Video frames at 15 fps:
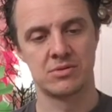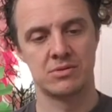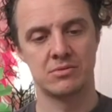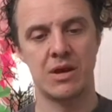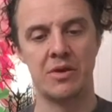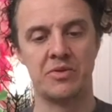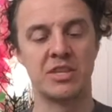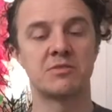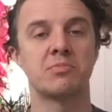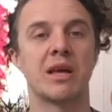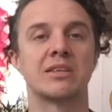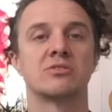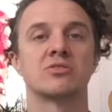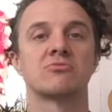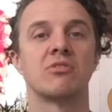Wow, this
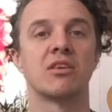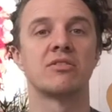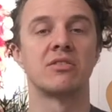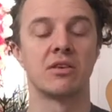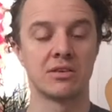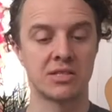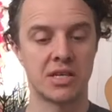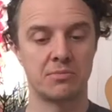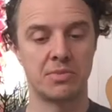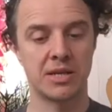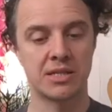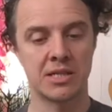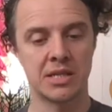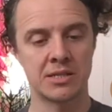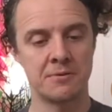place looks rather nice, said
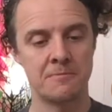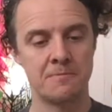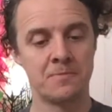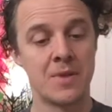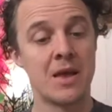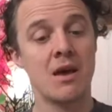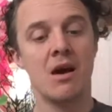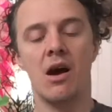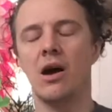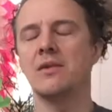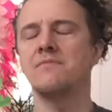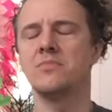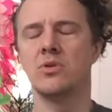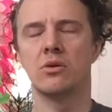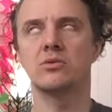Pigsticks.
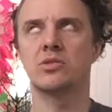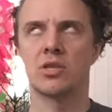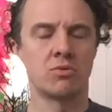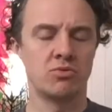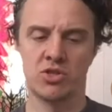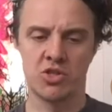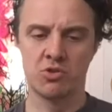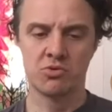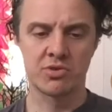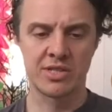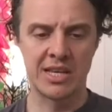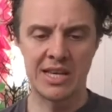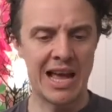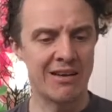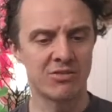I'm not so sure,
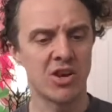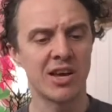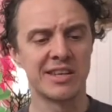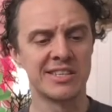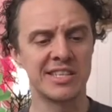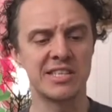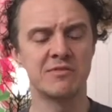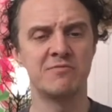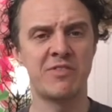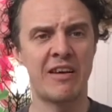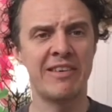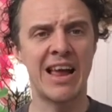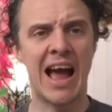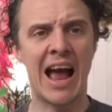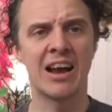said Harold. I can see some
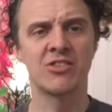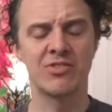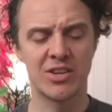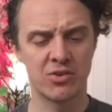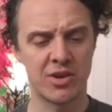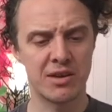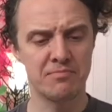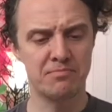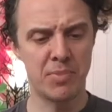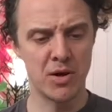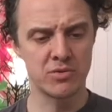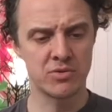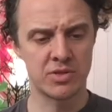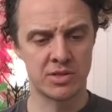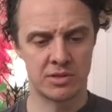very angry looking
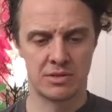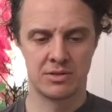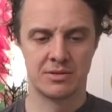boats.